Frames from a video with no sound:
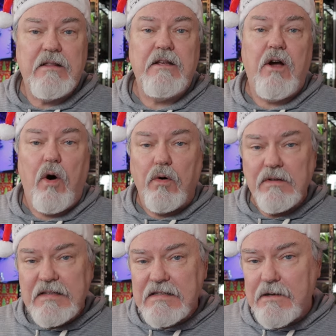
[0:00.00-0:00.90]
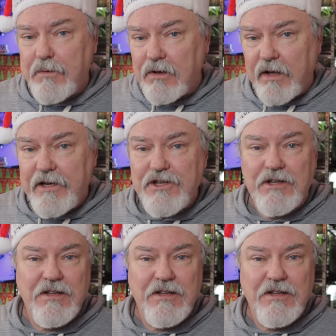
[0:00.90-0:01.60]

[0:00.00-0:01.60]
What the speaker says: The only stipulation,